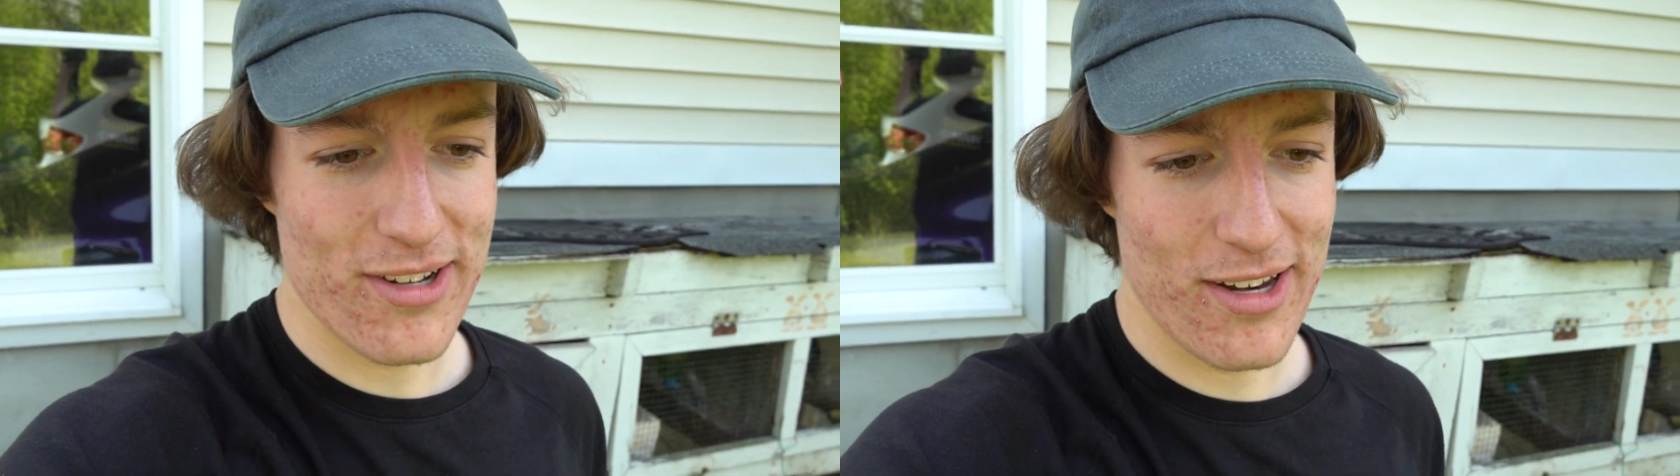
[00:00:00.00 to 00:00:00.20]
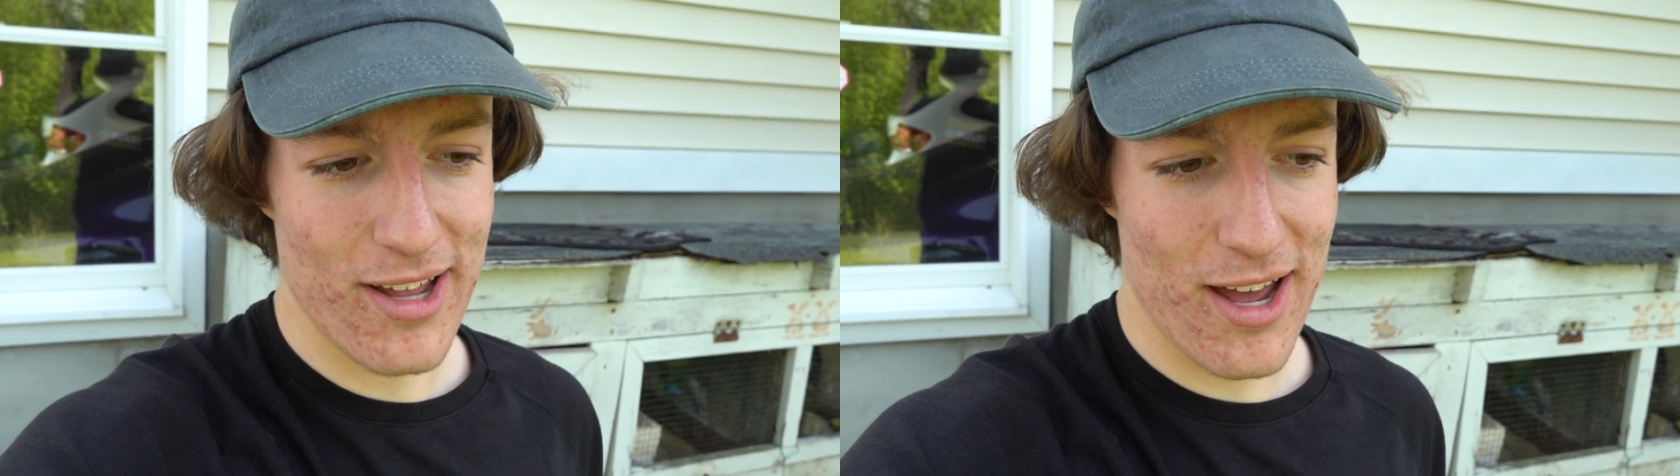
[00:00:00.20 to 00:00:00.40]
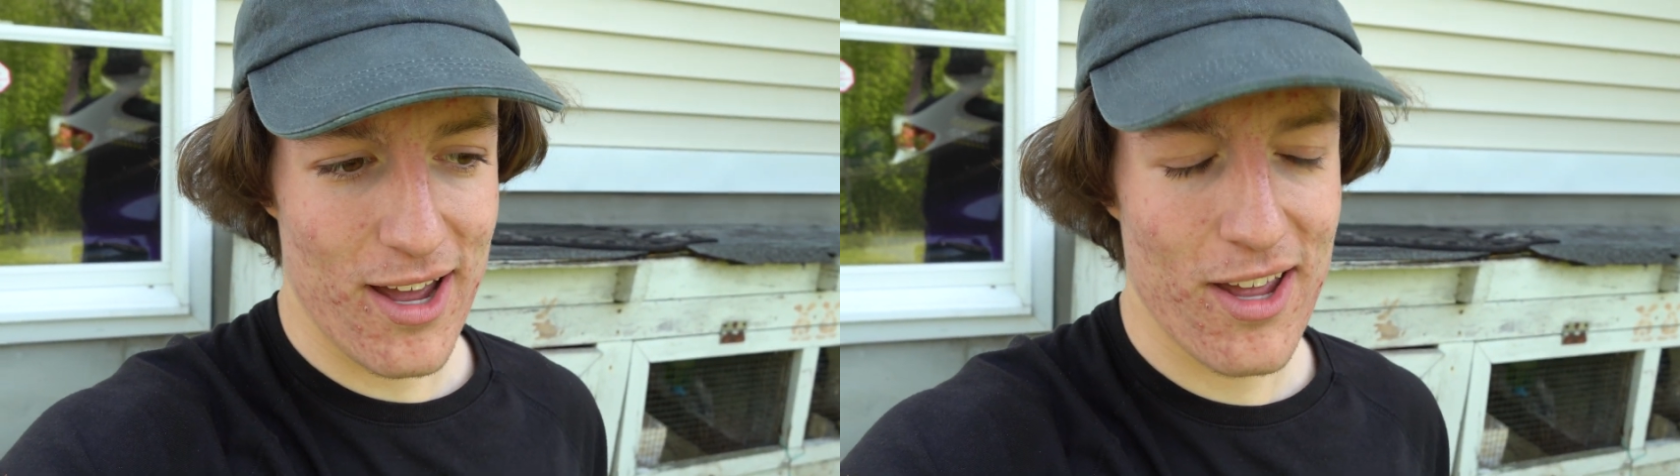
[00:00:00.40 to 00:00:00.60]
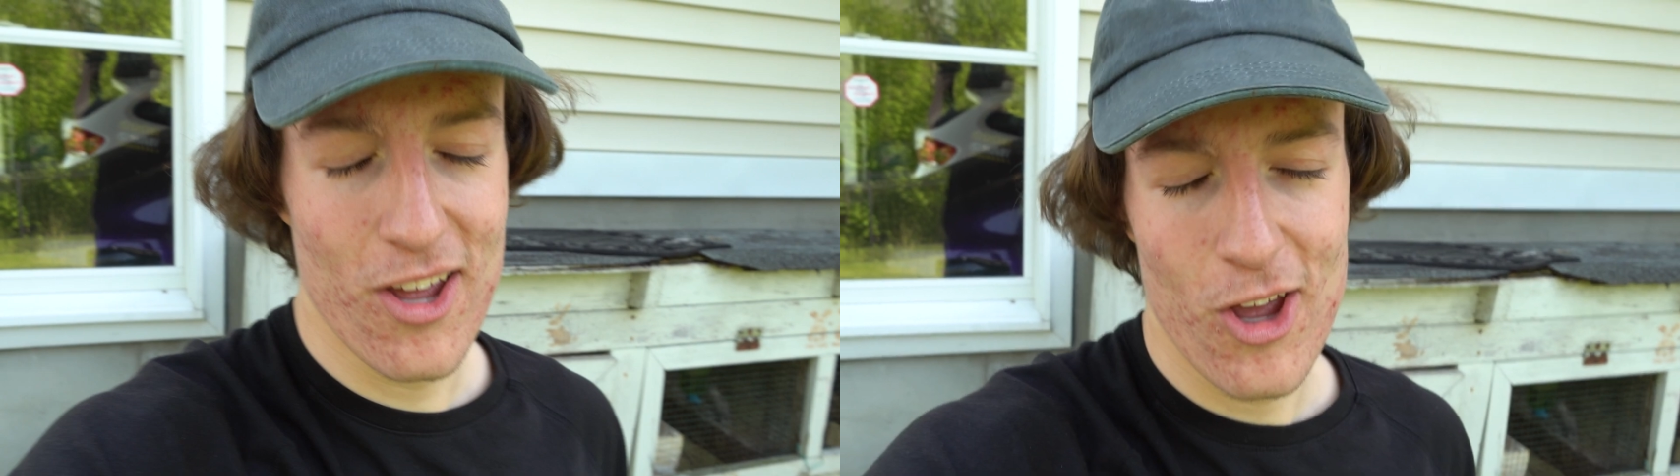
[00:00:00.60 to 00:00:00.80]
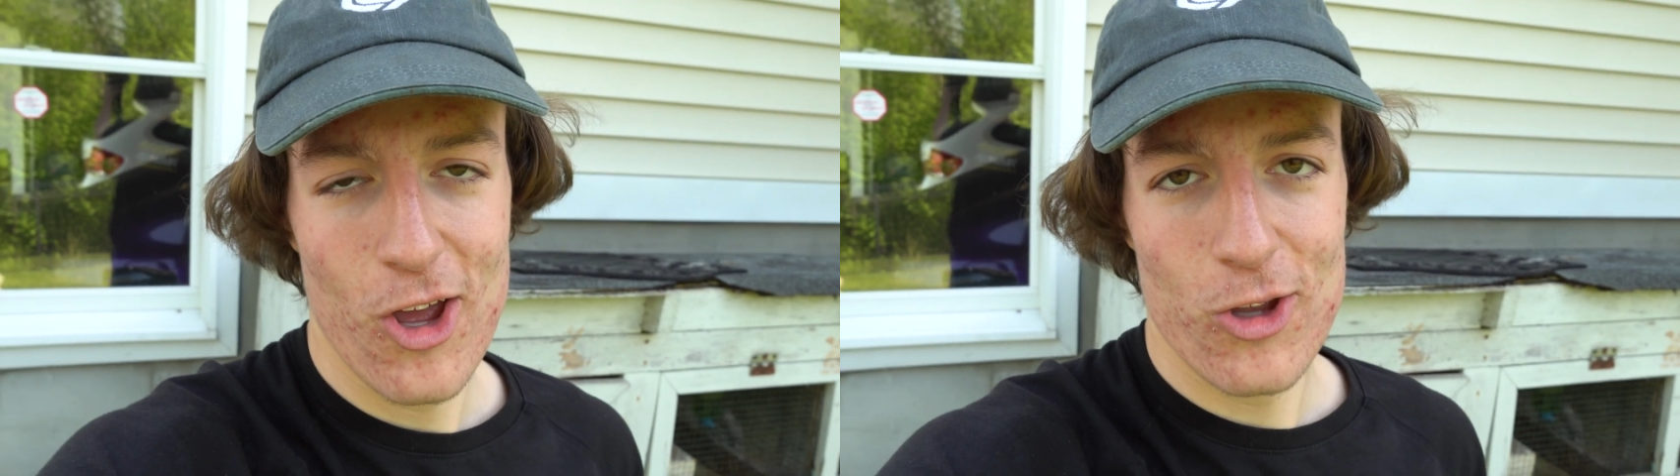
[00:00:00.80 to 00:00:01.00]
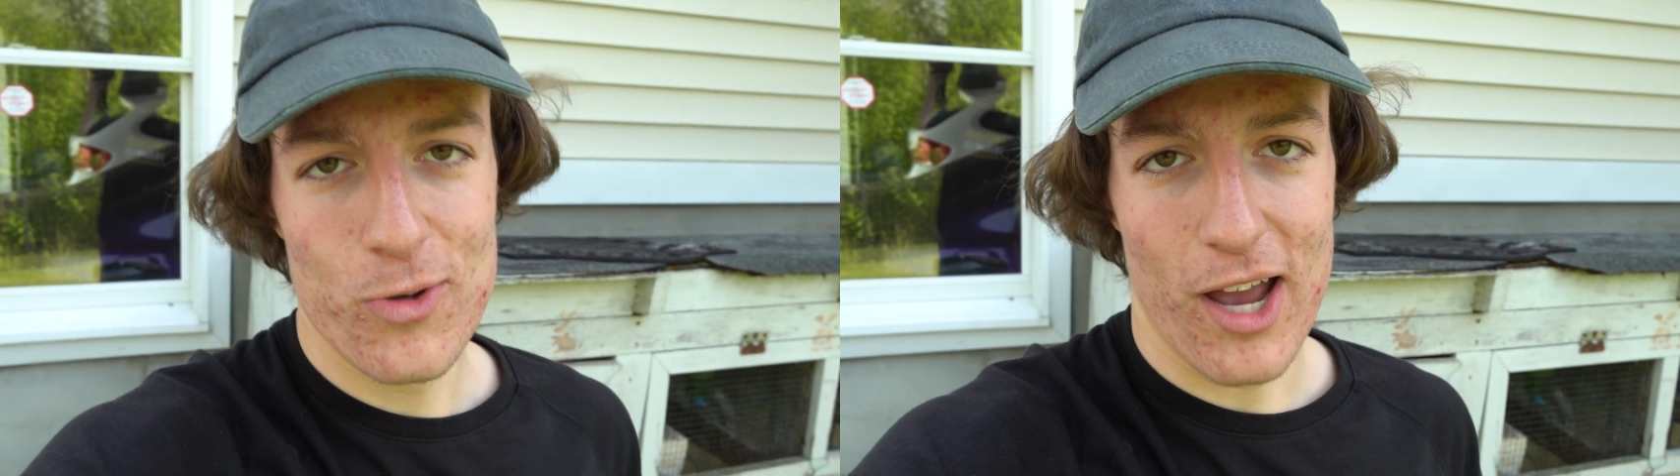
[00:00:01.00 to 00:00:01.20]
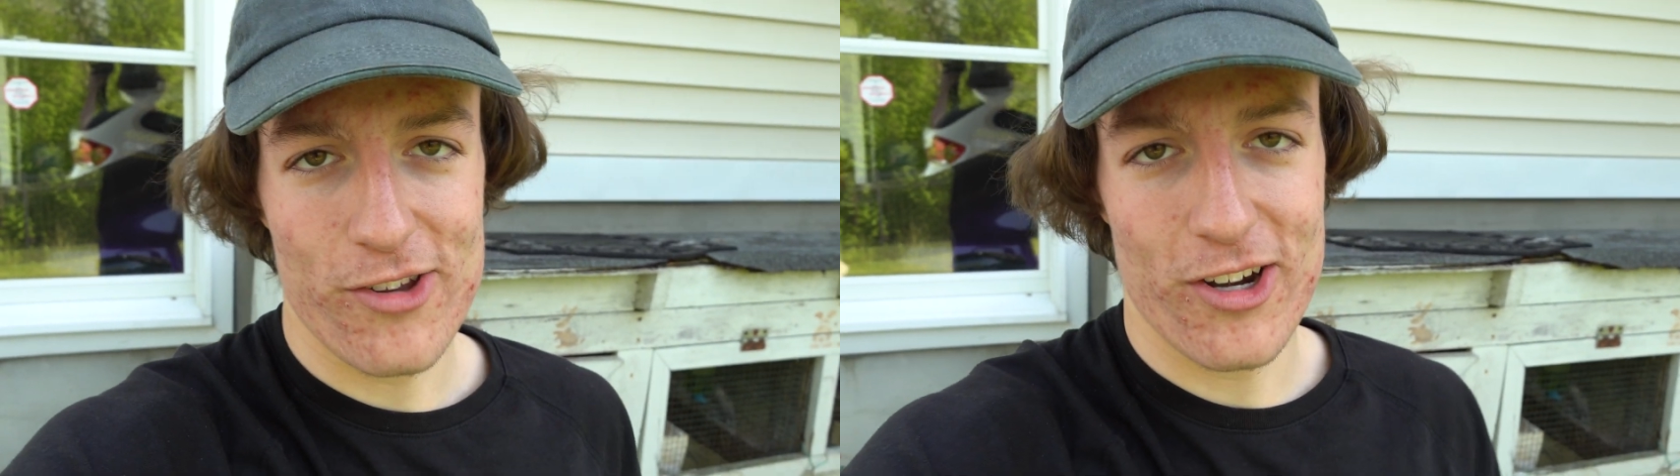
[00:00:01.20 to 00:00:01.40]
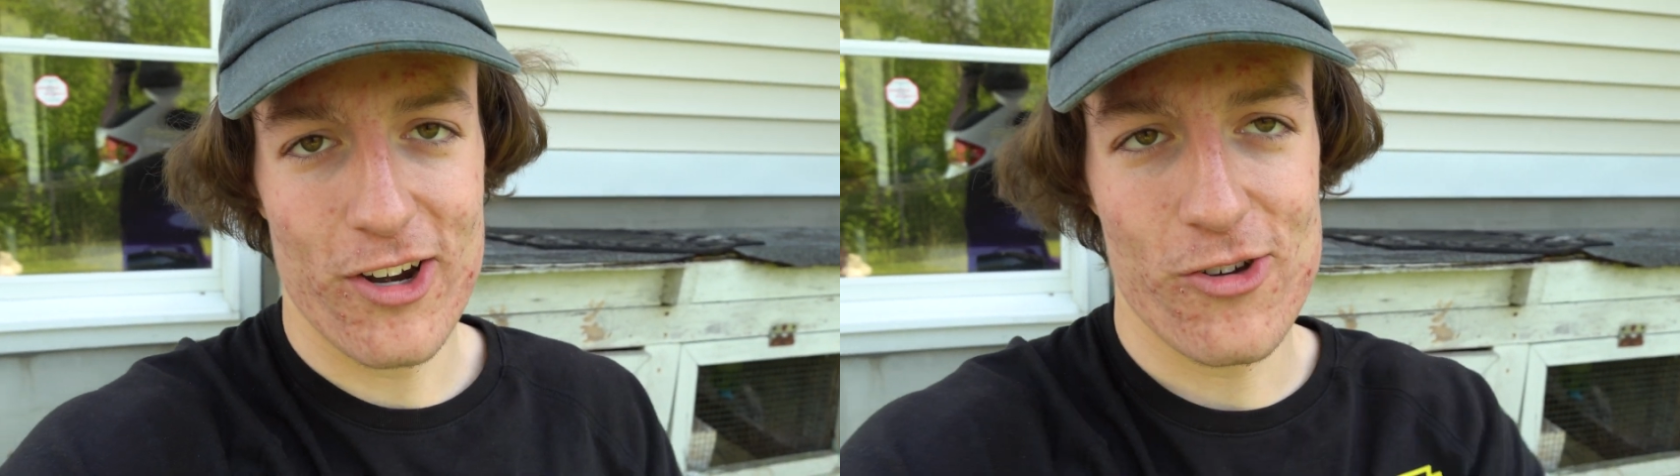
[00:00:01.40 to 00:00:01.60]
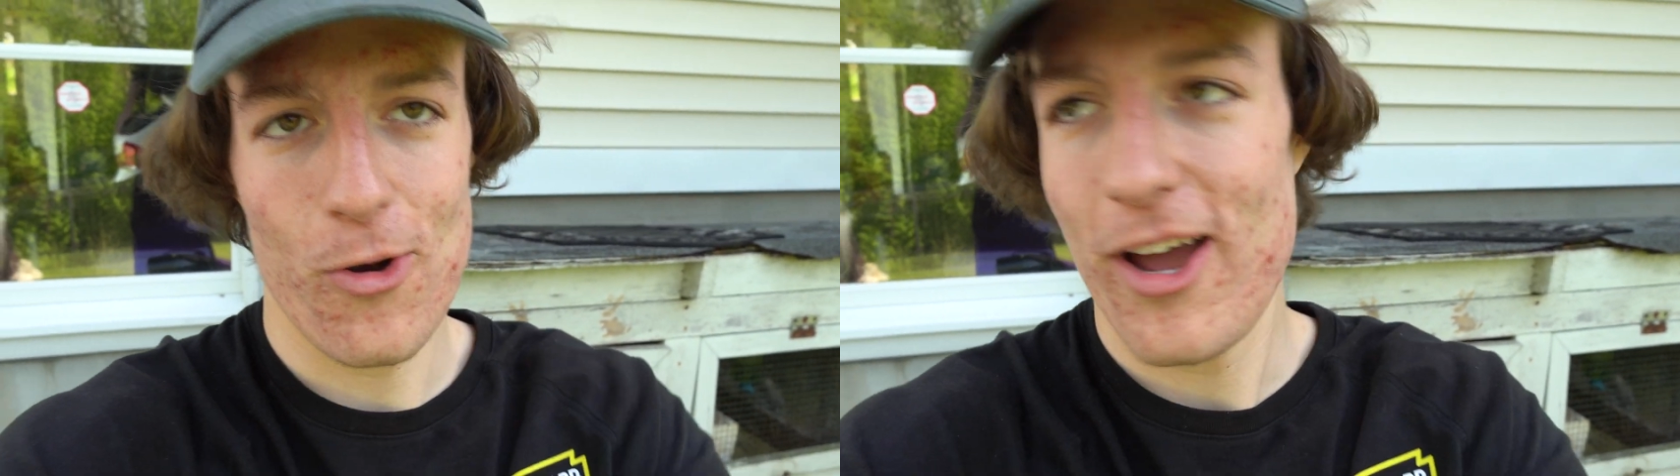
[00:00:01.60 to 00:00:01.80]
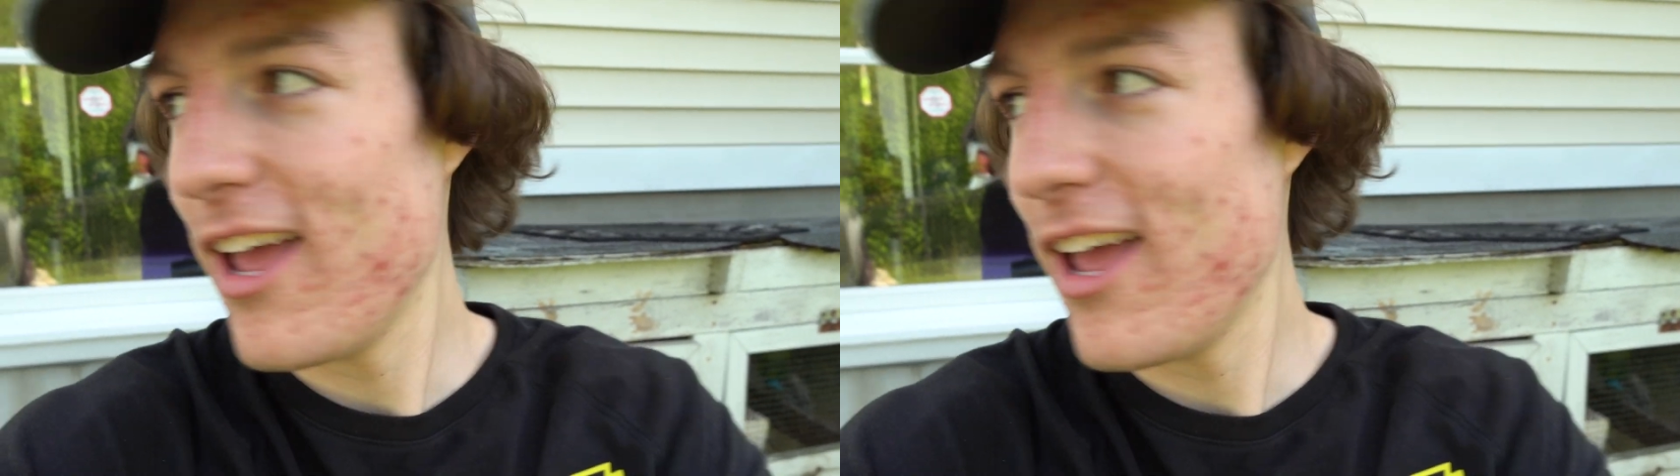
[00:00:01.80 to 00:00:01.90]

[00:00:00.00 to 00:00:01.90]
and you guys are gonna enjoy.